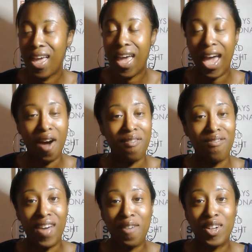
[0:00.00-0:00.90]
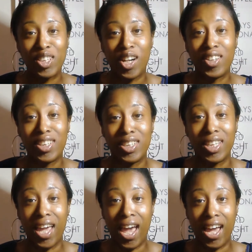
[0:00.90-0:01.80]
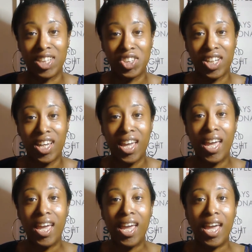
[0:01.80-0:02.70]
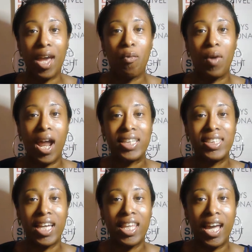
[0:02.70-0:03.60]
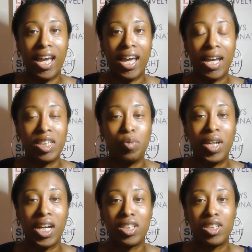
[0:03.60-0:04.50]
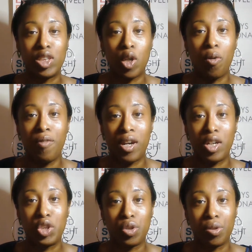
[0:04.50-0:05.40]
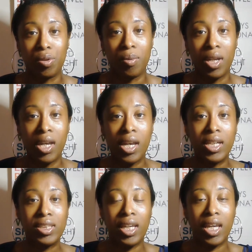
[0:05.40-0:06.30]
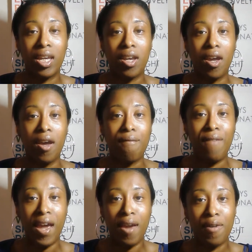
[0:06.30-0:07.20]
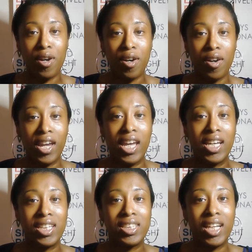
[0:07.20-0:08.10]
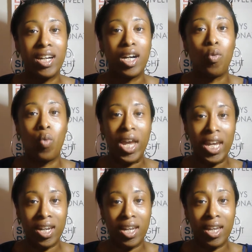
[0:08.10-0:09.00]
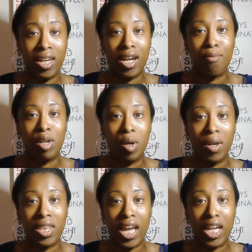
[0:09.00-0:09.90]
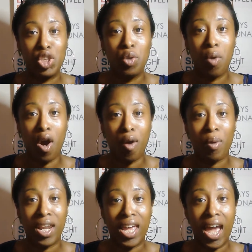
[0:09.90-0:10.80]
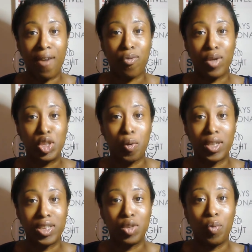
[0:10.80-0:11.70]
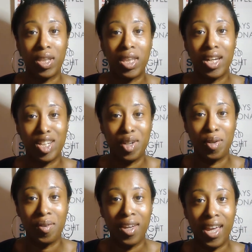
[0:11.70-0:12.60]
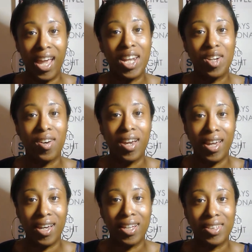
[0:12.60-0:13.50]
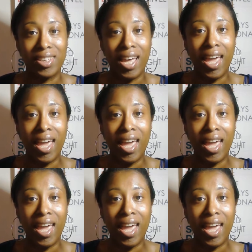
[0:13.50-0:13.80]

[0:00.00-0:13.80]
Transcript: how favor turns into cash. And when I say that, it's because it's so very true. See, favor is the awakening of knowing that you already have resources within you, in your hands.